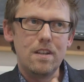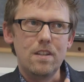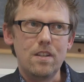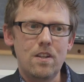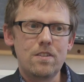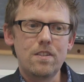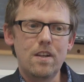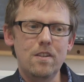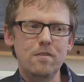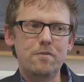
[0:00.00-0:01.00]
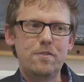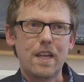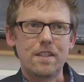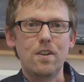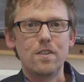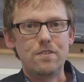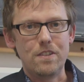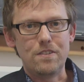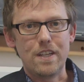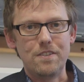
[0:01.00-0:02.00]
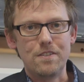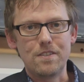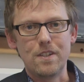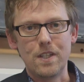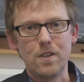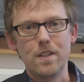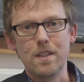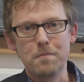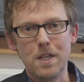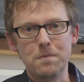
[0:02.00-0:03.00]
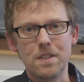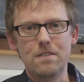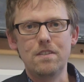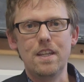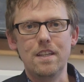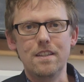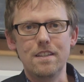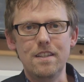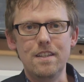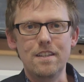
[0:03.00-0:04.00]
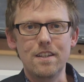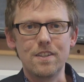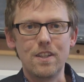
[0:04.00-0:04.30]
a lot of technology changes going on at the moment on the